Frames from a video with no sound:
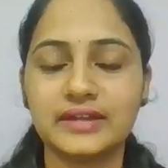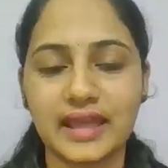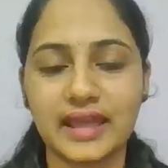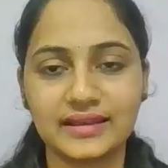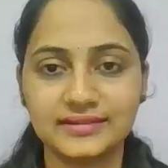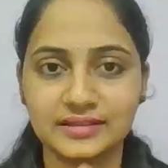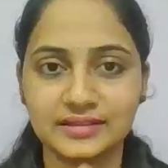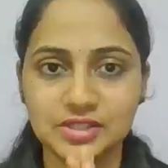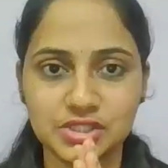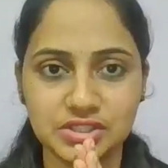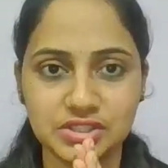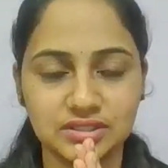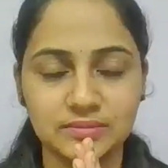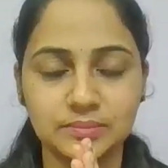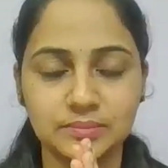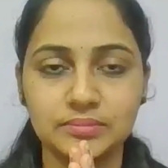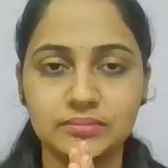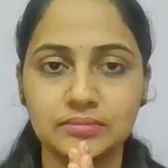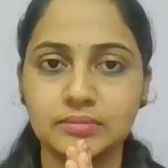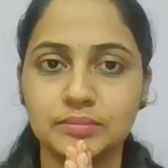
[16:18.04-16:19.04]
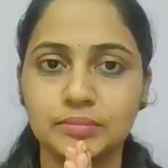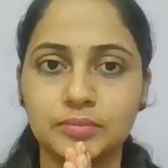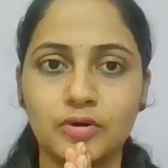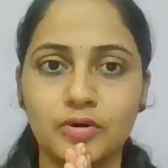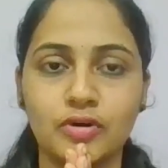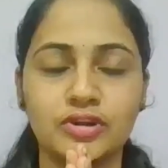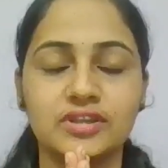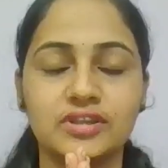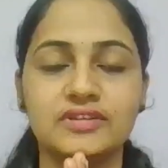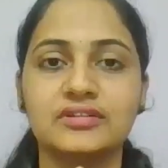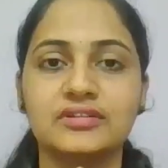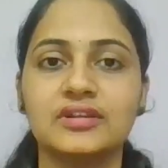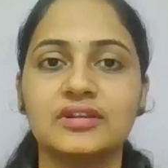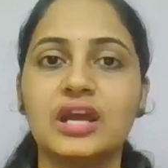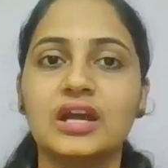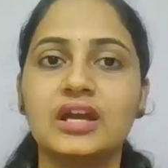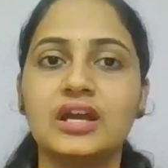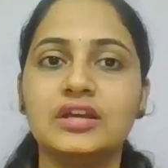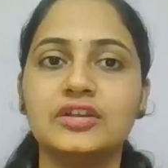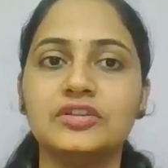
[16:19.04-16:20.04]
taxation points.
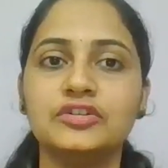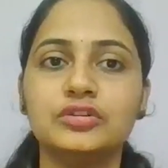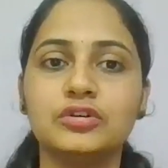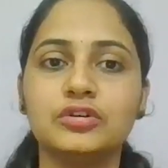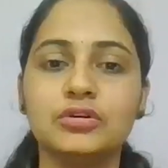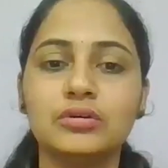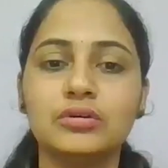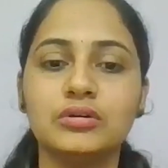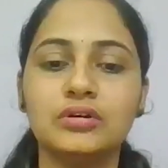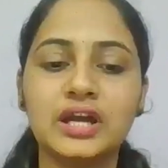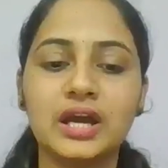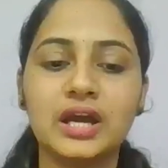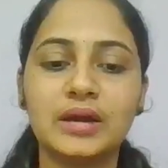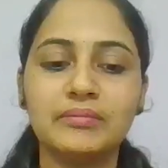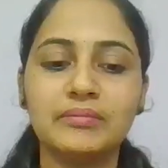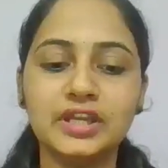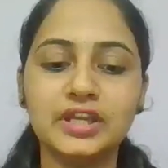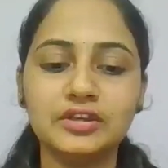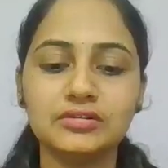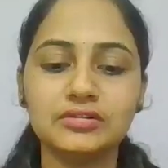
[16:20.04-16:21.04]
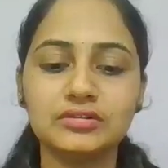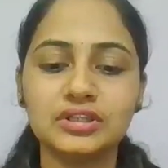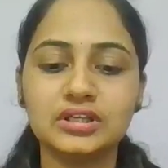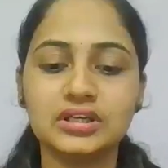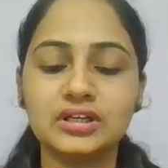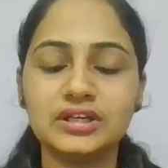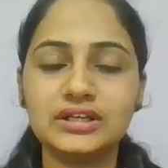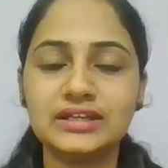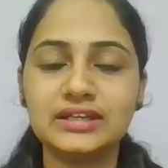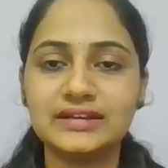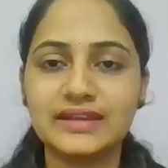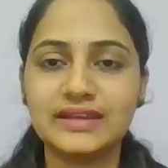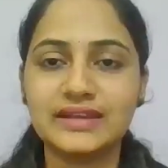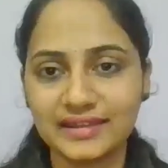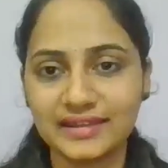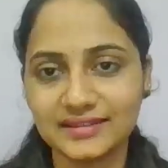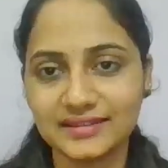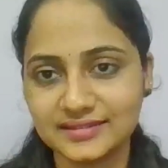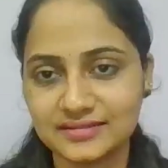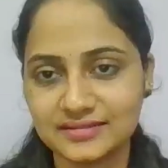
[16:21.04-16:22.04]
So coming to the
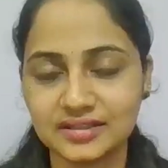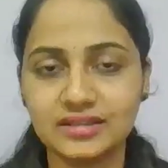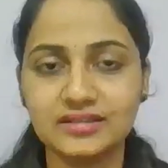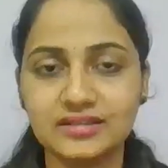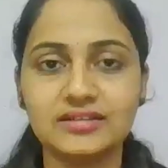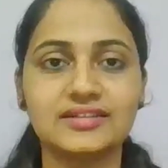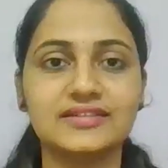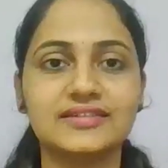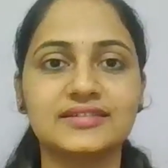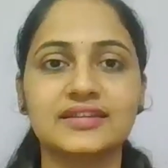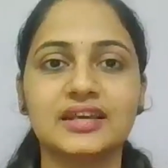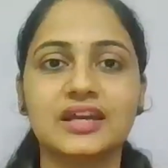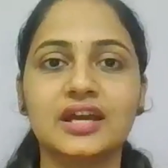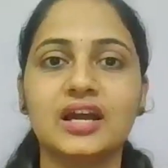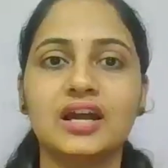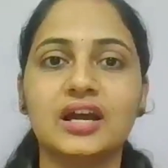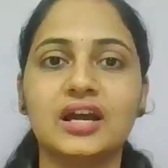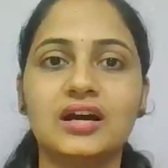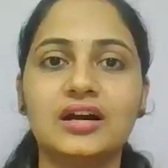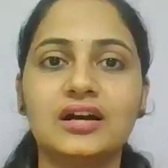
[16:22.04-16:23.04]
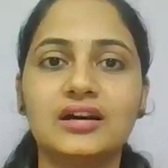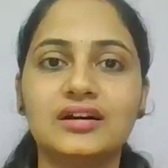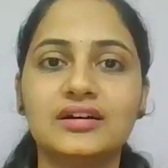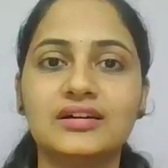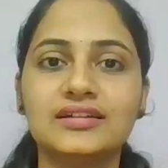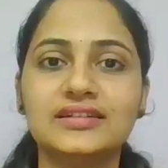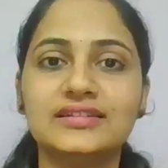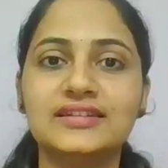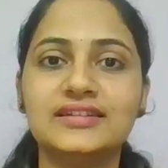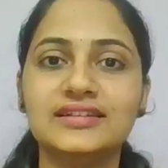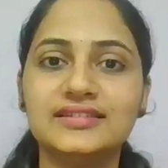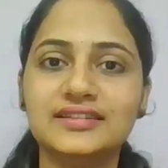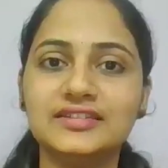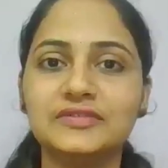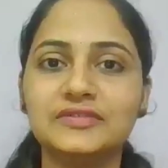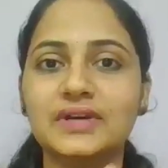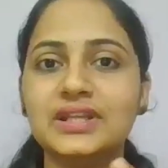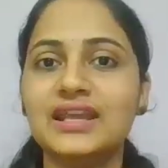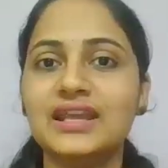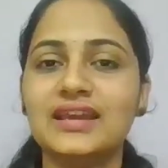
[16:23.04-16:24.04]
tax triggers, this
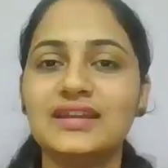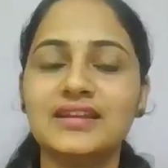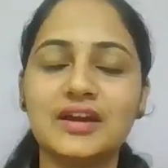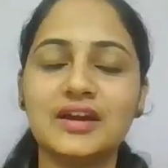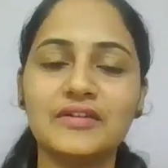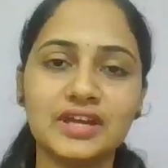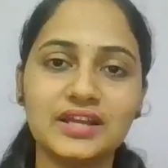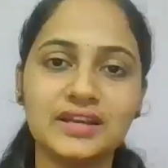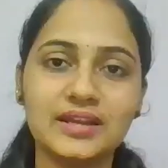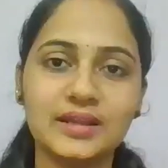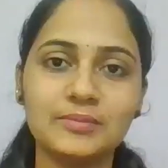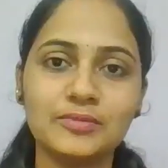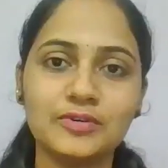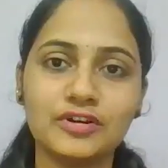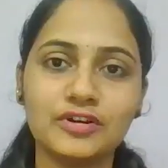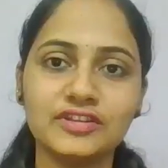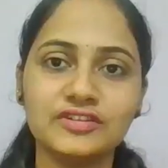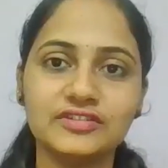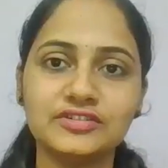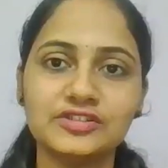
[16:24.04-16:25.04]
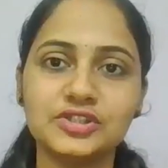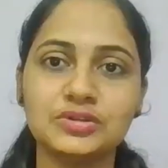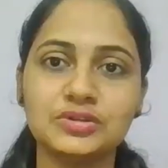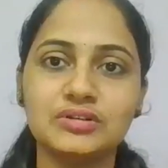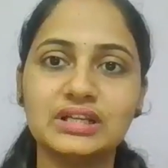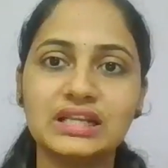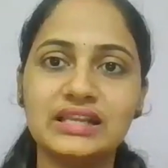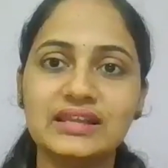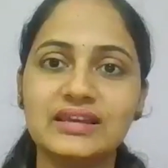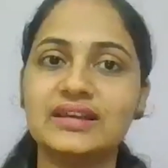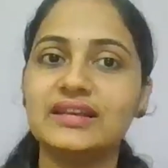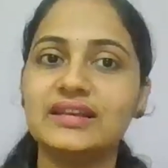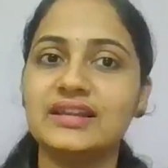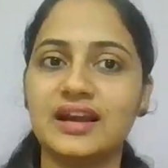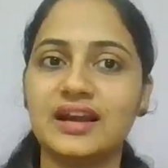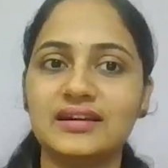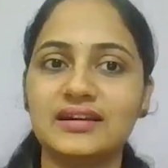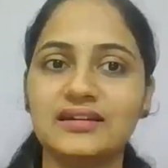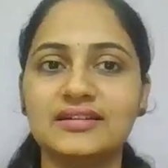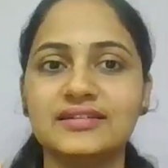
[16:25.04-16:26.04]
is one area where employees should
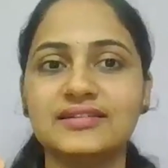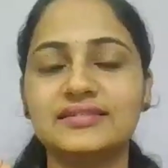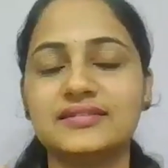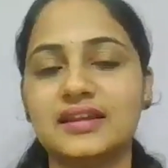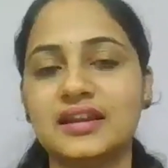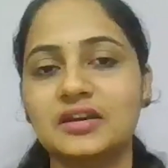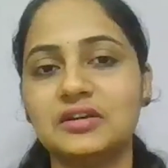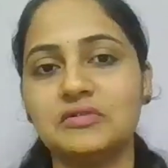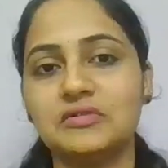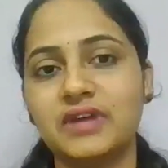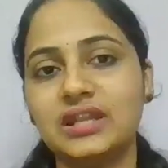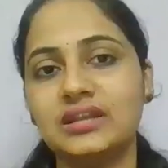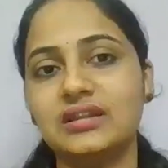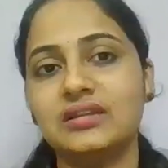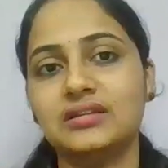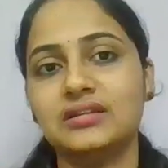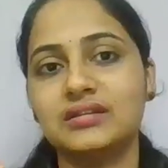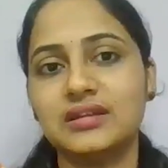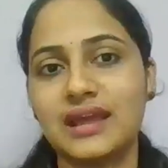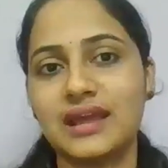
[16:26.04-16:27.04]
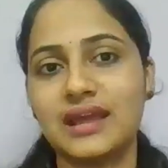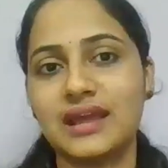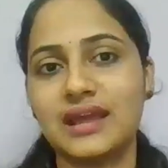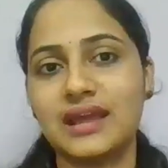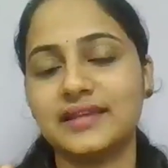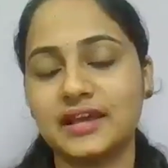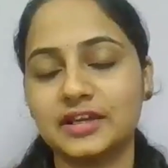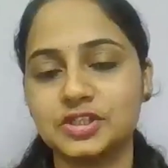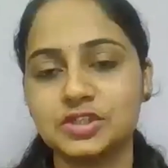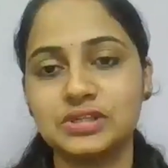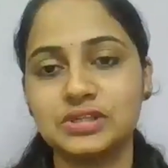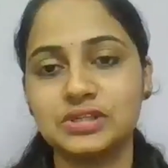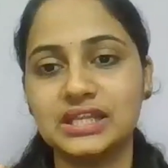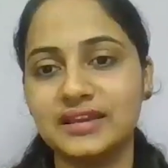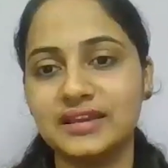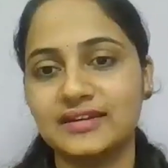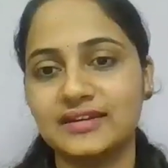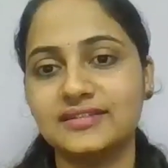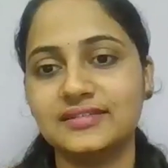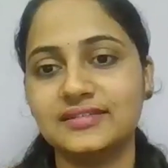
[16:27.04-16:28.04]
clearly understand when tax
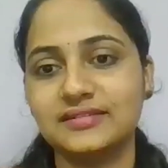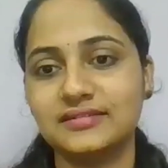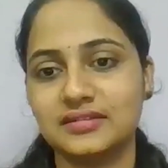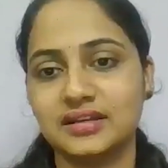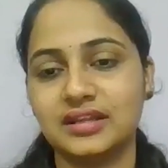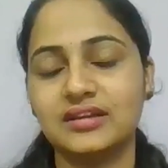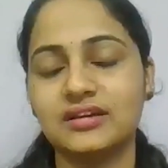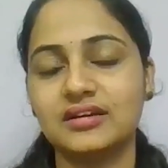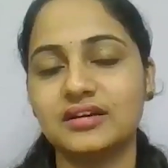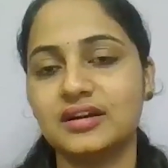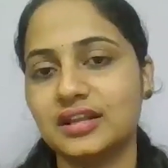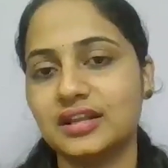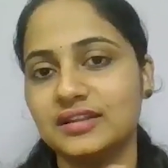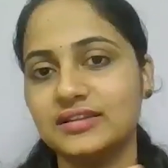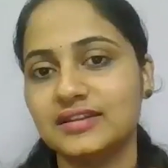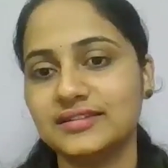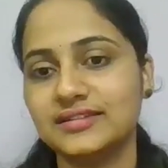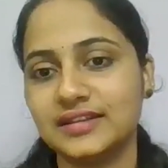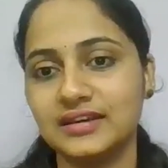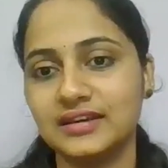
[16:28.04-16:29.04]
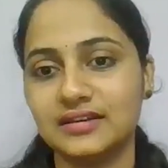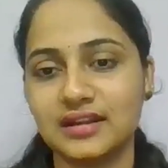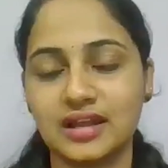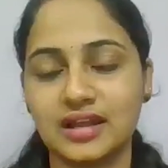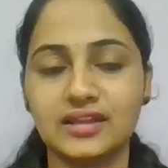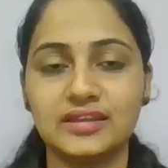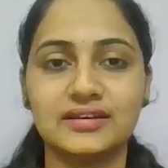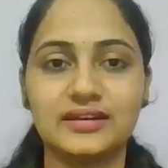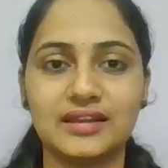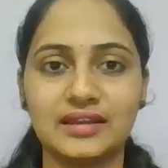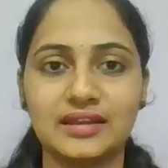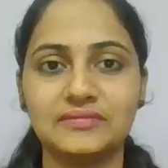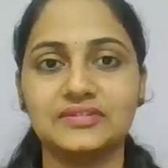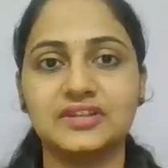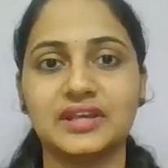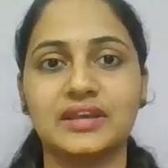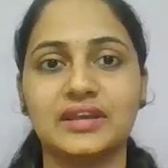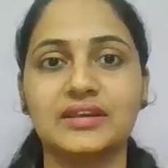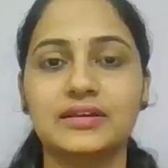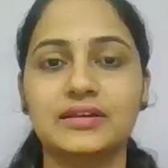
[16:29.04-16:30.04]
actually gets triggered in this entire life
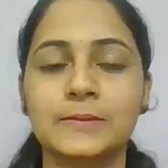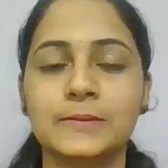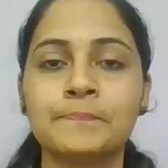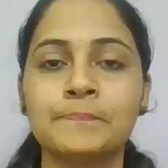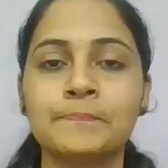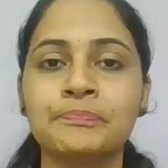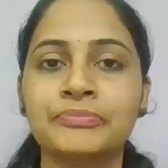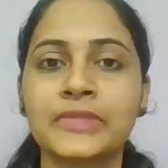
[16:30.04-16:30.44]
cycle.